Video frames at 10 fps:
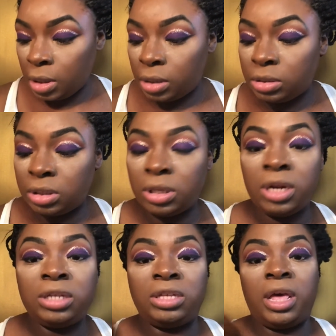Just
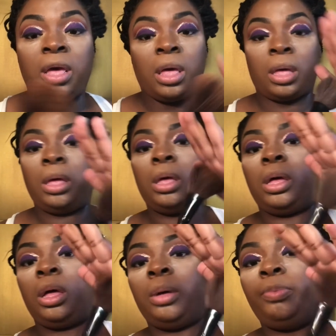gonna take
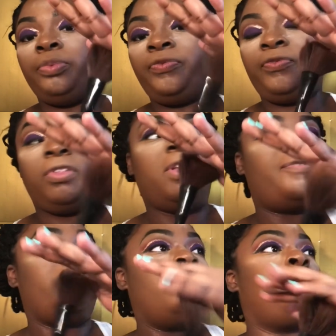a
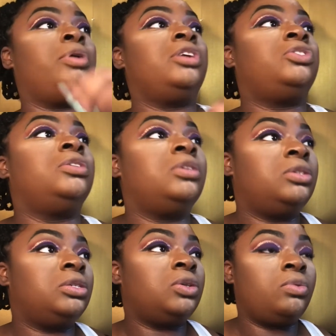fluffy brush. This is
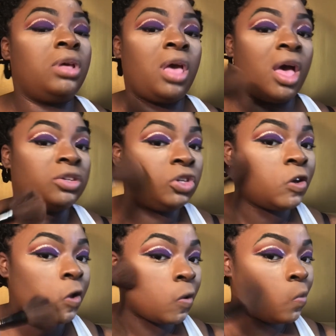a Sonia Kashuk.